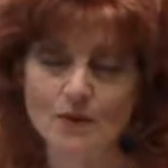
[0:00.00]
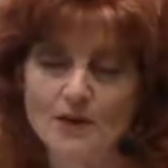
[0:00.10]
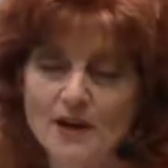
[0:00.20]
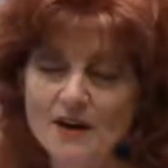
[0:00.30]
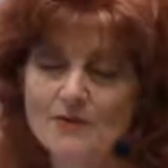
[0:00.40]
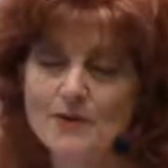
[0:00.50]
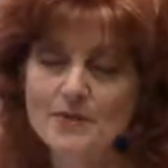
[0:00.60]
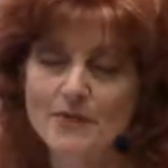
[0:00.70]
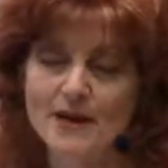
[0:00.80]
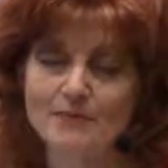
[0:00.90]
whatever it
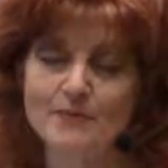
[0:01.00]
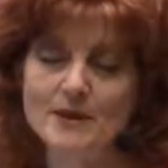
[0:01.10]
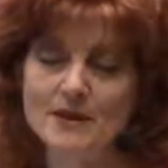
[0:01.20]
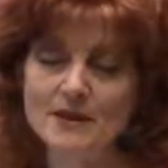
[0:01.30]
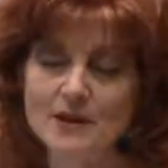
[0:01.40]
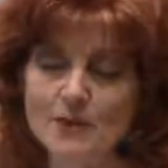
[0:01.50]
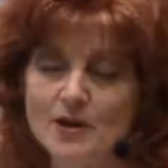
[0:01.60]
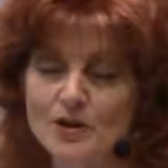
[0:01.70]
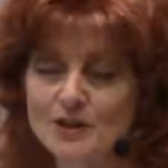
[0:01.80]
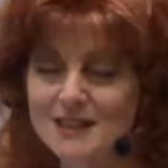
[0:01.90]
might be that
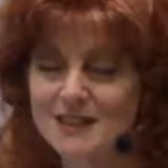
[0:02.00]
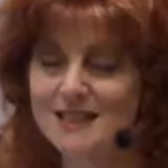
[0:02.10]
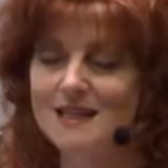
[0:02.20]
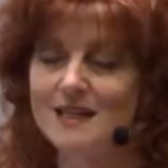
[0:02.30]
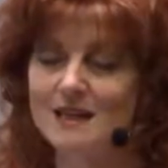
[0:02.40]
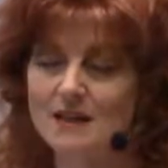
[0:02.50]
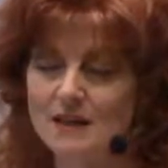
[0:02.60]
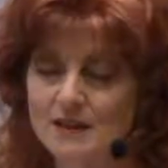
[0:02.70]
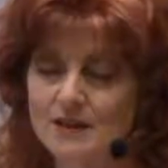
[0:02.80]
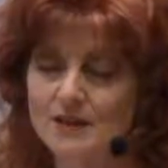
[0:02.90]
we are seeking
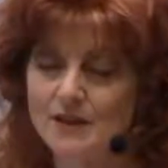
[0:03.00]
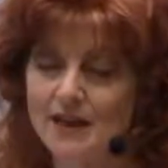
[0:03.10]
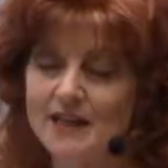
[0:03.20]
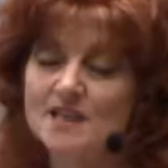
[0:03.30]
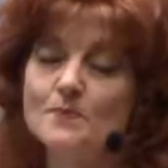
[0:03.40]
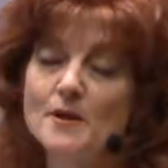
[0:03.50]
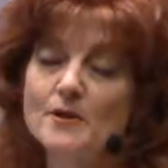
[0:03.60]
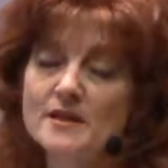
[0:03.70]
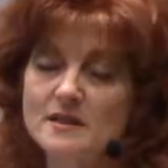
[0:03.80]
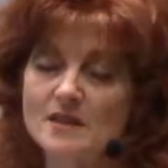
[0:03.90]
an
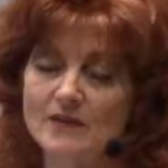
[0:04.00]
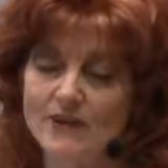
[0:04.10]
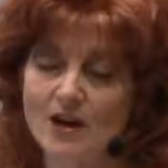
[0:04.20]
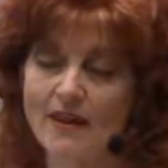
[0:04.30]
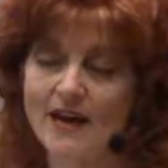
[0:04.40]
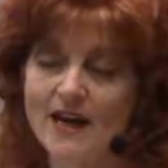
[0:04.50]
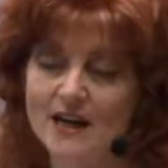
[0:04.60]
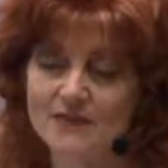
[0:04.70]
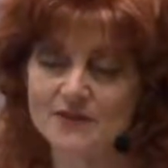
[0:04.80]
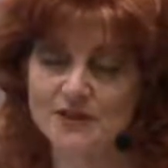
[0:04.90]
experience of in our
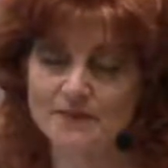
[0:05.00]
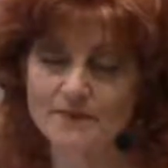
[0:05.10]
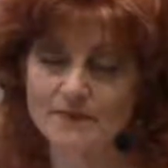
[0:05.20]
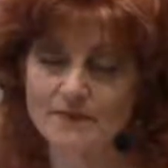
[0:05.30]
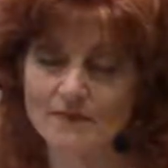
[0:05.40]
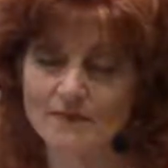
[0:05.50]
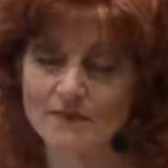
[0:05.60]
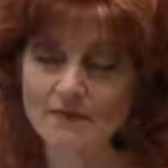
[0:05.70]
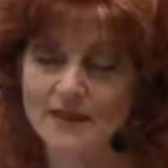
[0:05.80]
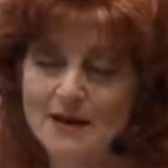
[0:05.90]
lives.
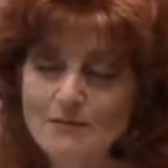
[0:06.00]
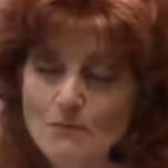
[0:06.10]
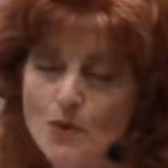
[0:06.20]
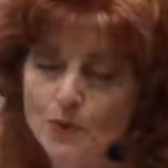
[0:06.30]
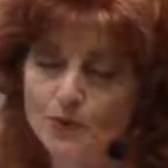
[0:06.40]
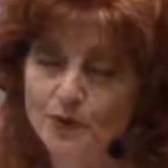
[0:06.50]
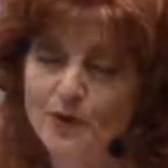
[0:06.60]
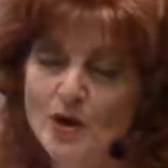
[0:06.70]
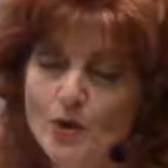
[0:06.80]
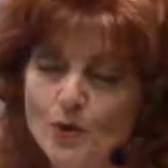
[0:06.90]
That mold that
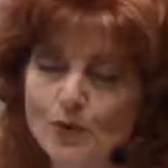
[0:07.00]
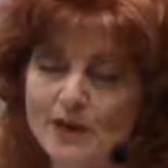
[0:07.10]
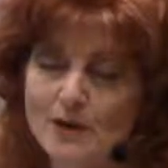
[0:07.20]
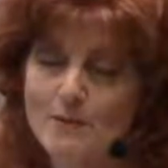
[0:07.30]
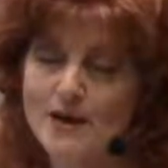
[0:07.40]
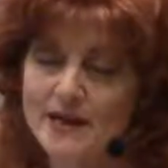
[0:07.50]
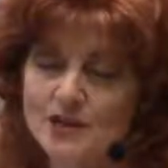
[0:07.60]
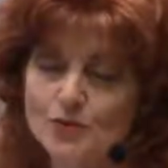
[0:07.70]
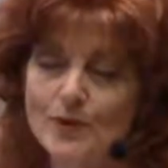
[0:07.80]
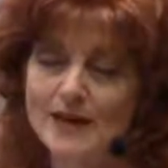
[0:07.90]
we hold in our
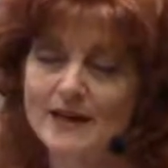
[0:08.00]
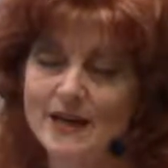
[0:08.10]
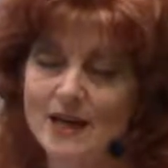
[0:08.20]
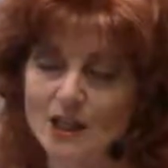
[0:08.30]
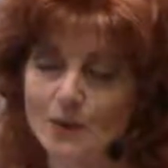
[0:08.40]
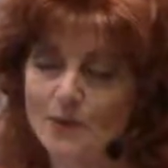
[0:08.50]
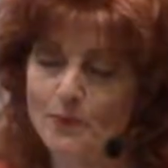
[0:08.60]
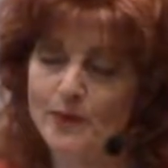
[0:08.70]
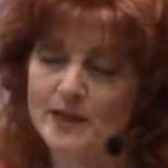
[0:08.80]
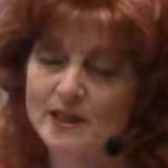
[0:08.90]
minds right now, that we
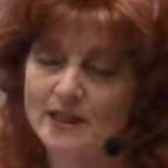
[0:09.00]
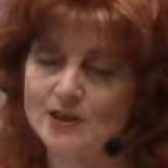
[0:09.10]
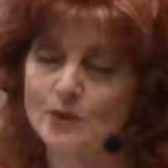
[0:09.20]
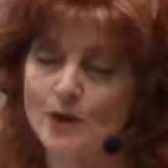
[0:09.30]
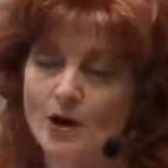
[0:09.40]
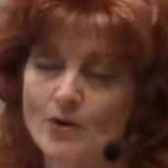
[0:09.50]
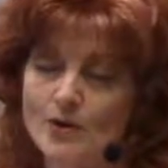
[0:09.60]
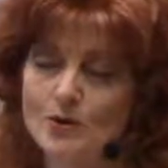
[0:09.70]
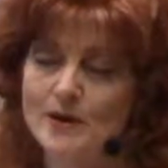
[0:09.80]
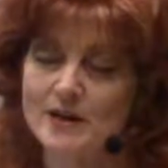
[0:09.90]
bring into our
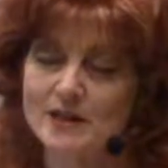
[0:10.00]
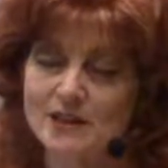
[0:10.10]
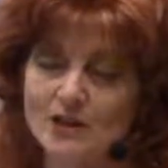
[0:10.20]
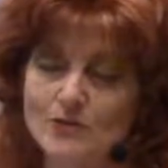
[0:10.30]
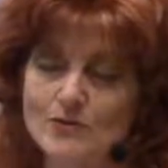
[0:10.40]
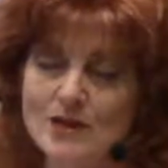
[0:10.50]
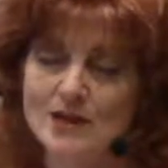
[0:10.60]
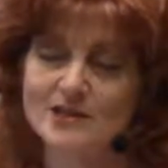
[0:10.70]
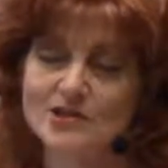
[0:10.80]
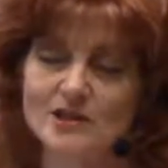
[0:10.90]
own awareness and our own
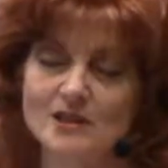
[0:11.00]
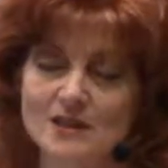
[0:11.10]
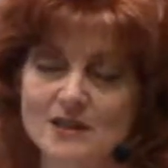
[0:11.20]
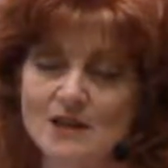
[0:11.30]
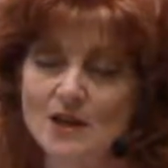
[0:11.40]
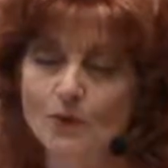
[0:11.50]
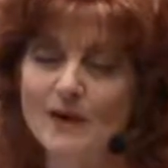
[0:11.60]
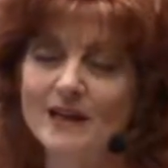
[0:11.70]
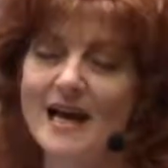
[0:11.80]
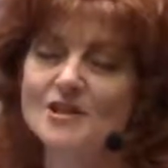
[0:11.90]
consciousness.
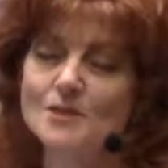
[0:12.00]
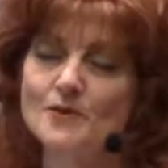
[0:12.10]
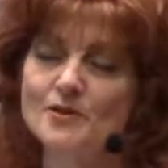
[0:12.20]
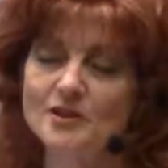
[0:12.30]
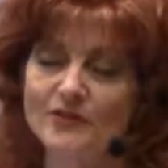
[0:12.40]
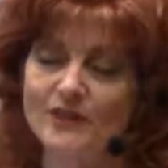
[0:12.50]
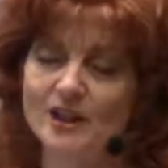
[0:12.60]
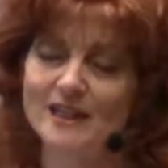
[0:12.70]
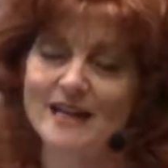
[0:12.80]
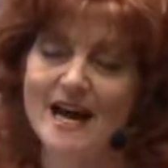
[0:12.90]
We allow Spirit to
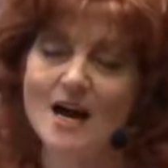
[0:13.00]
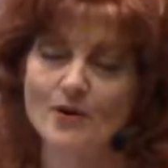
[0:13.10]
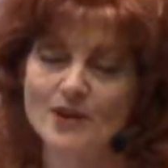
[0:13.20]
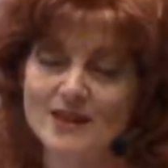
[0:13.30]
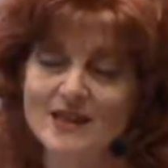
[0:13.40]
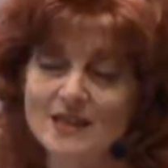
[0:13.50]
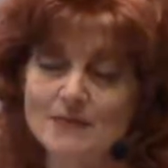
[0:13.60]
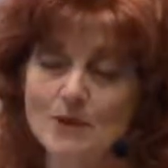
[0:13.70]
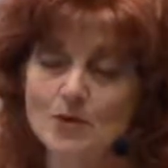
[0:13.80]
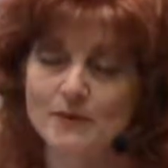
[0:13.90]
fill it now in this
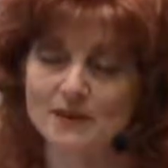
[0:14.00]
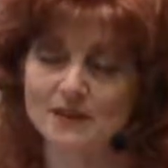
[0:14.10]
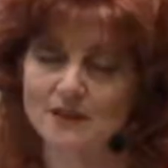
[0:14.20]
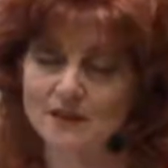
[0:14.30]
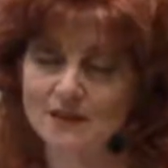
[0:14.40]
moment,